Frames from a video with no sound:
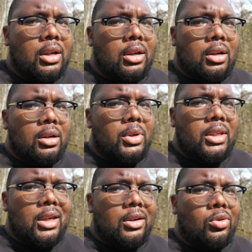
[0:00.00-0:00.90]
But
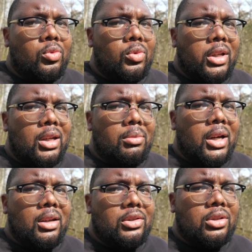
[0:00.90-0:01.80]
yeah, don't let
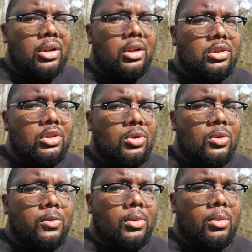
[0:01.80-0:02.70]
anybody discourage
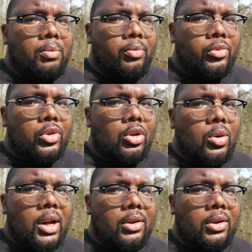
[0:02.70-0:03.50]
you from going